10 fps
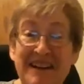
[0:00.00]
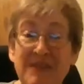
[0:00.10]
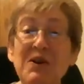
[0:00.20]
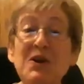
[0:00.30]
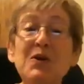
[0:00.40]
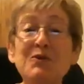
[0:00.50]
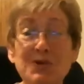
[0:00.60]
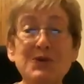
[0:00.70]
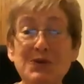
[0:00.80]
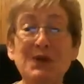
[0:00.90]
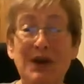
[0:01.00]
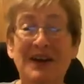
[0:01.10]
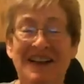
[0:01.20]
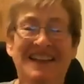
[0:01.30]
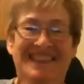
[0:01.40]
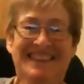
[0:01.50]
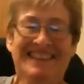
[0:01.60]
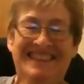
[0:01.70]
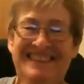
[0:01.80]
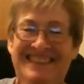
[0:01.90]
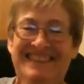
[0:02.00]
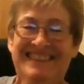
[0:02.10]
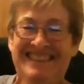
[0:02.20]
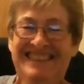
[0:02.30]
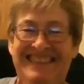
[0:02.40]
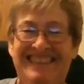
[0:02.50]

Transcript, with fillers: I well, you can you can get